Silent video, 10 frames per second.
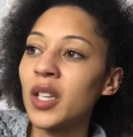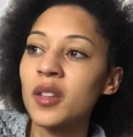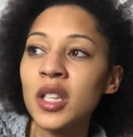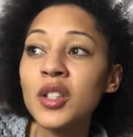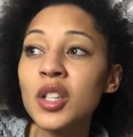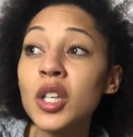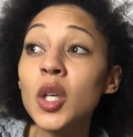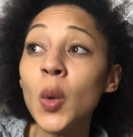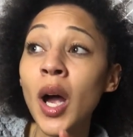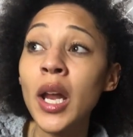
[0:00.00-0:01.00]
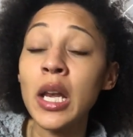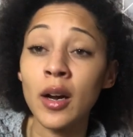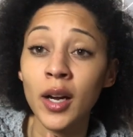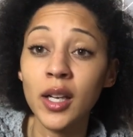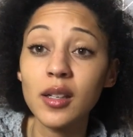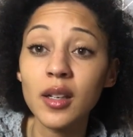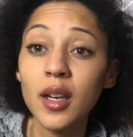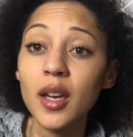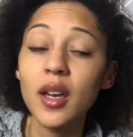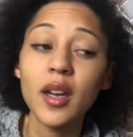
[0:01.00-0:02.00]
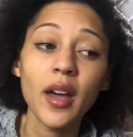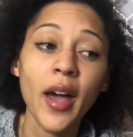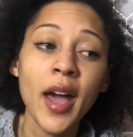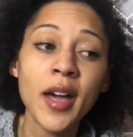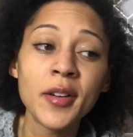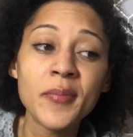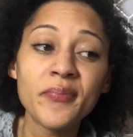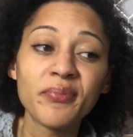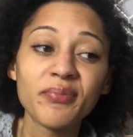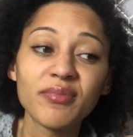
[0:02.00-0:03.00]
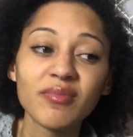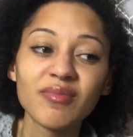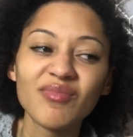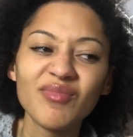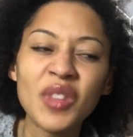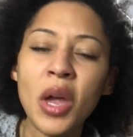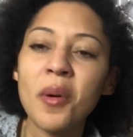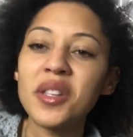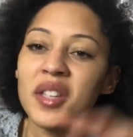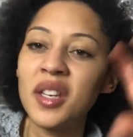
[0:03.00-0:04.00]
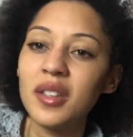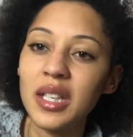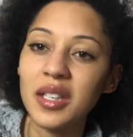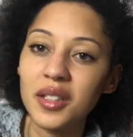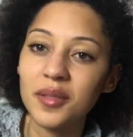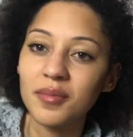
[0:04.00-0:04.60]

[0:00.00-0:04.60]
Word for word: things that you quite like. No, I'd say need.